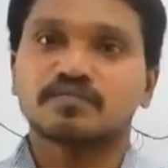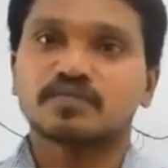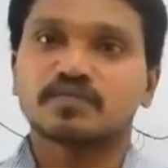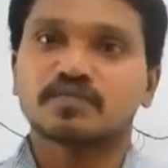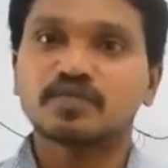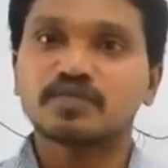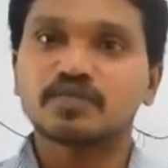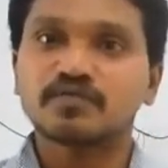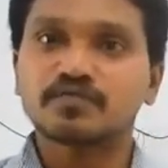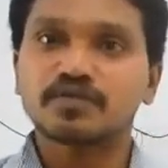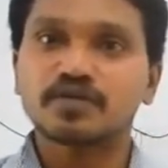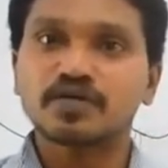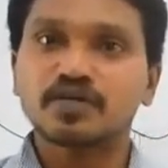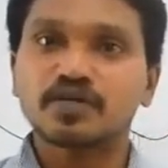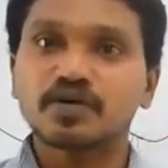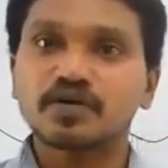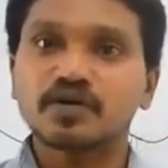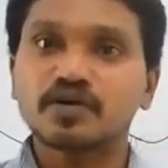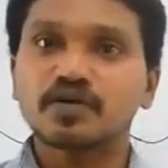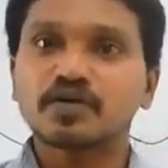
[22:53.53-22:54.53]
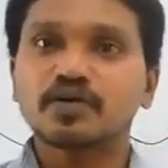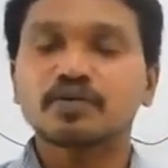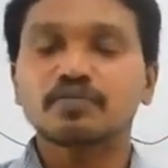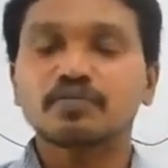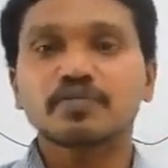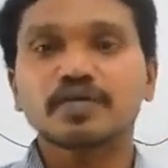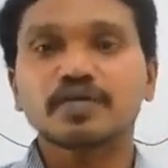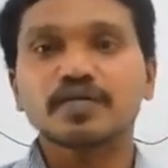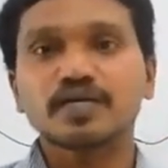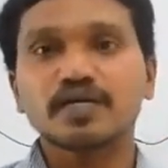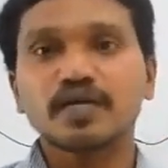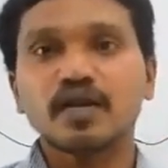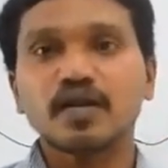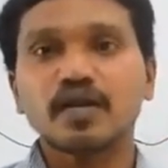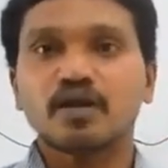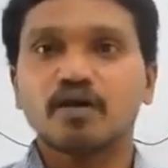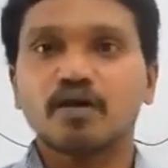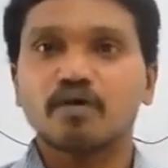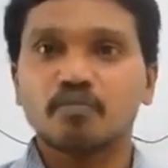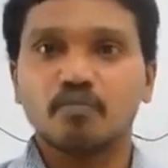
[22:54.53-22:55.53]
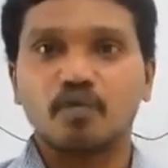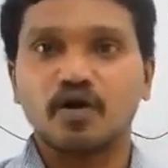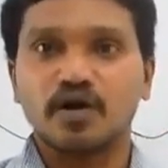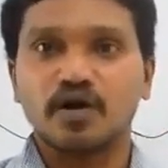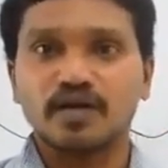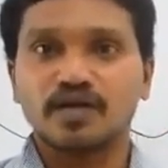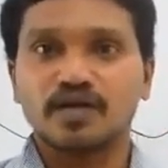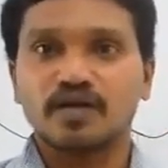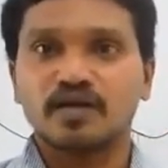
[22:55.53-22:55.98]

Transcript: Inferior medial border.